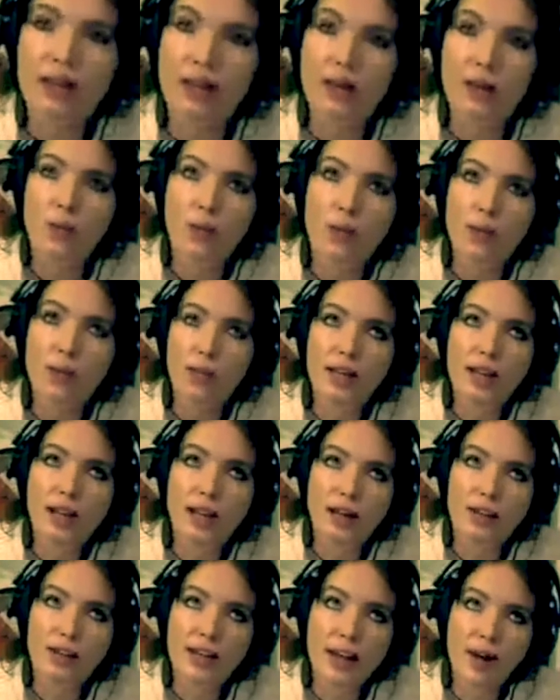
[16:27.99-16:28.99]
we
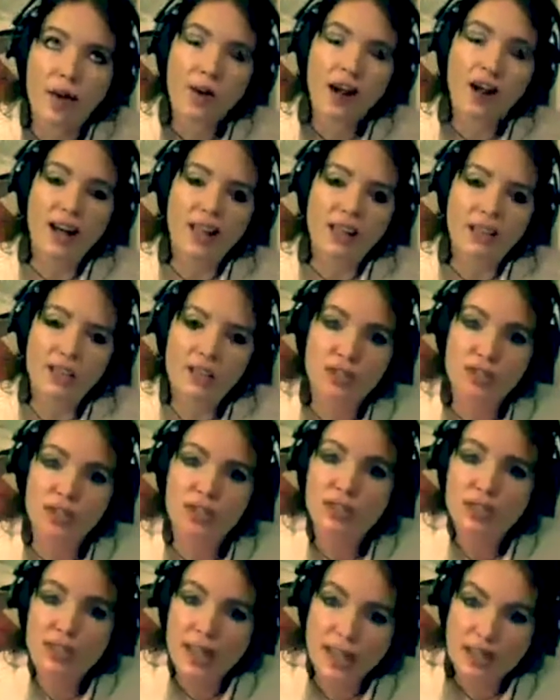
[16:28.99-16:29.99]
are now asked to
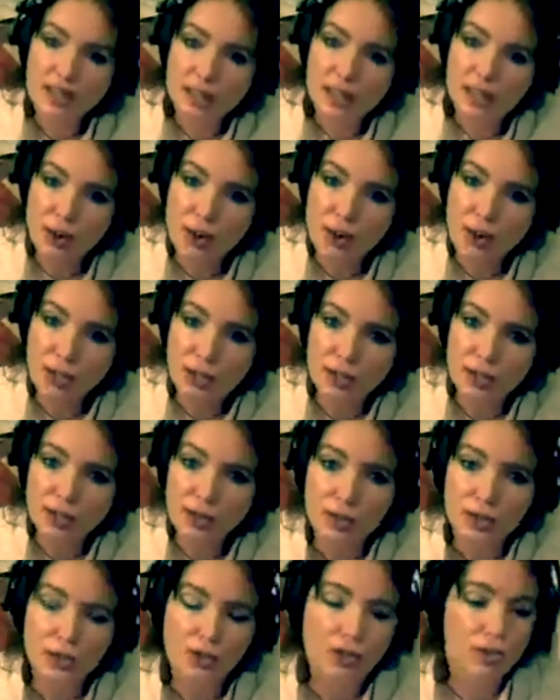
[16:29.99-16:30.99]
take stock,
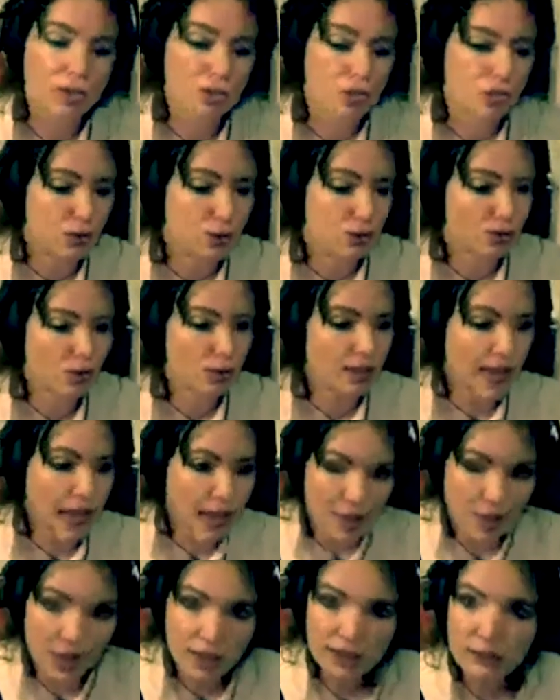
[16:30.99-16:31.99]
to
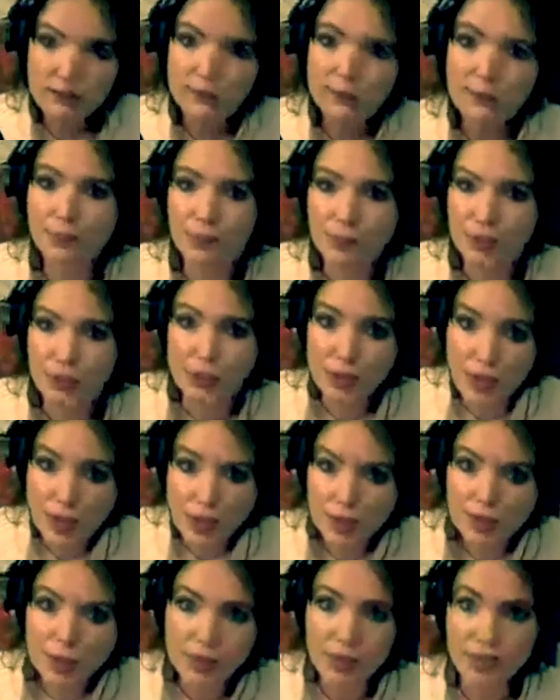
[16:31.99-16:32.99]
gather
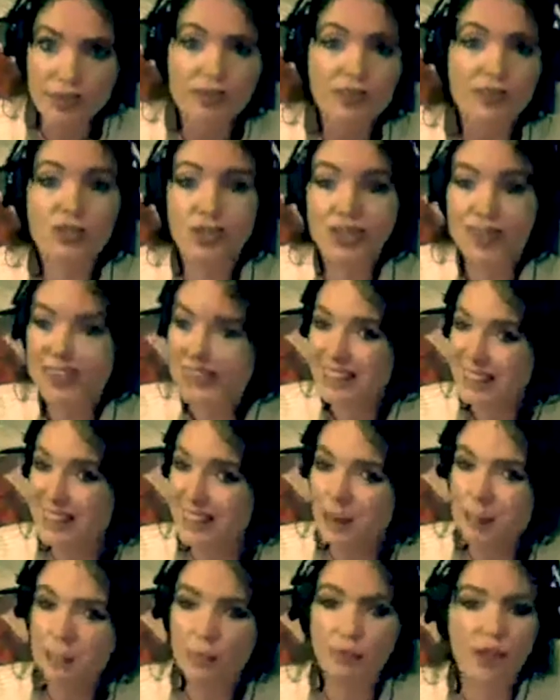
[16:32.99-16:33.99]
things, to clean
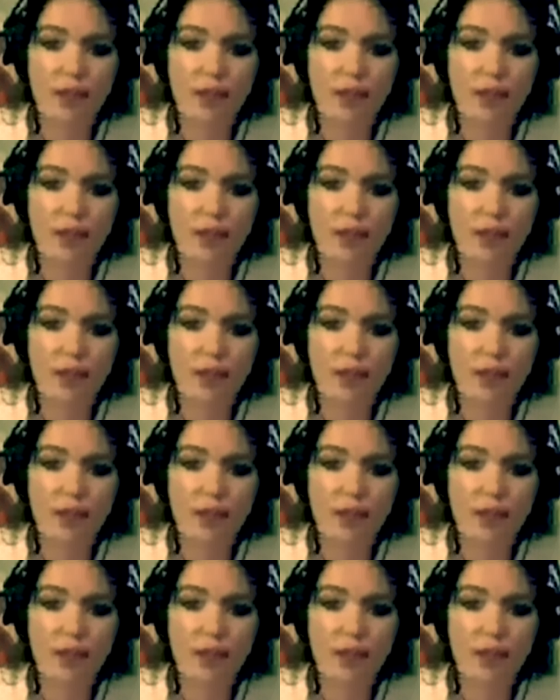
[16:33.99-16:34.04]
up.